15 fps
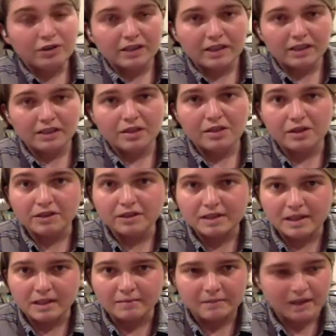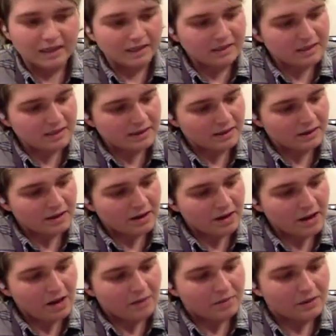it 13 minutes,
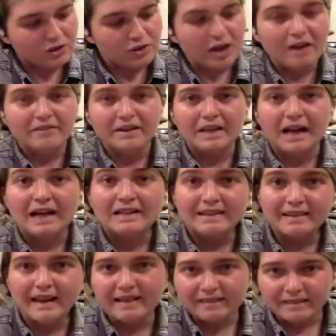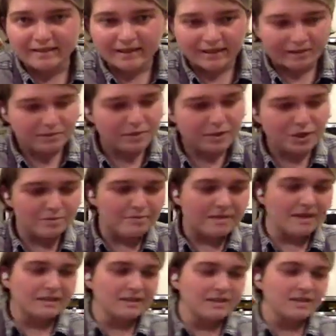but to have it al dente, which
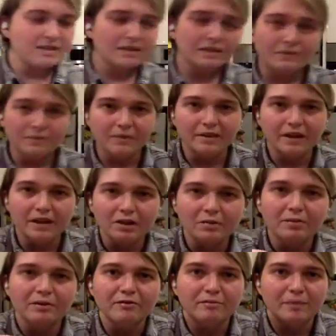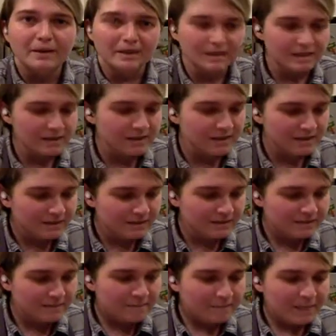means with a little bit of bite,
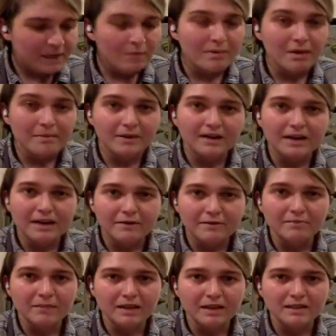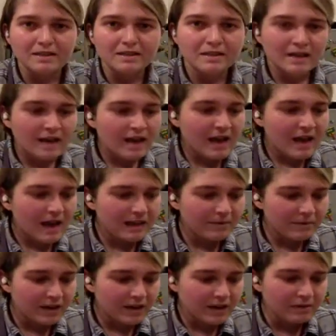it'll be about 11 minutes.
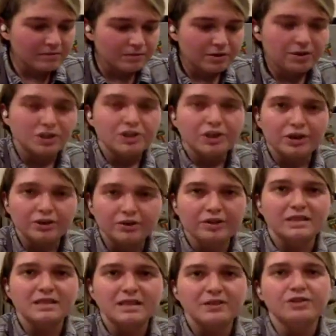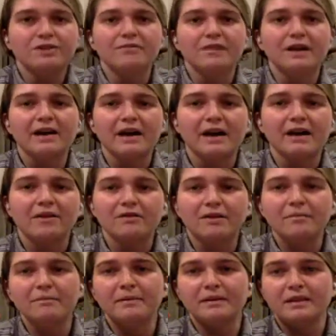And when it comes to the cecco, that's actually really
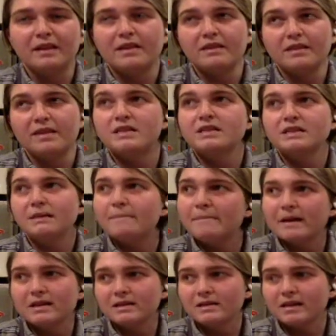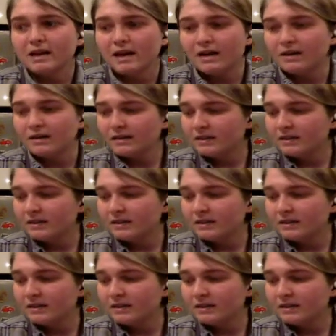accurate. But then there's some pasta,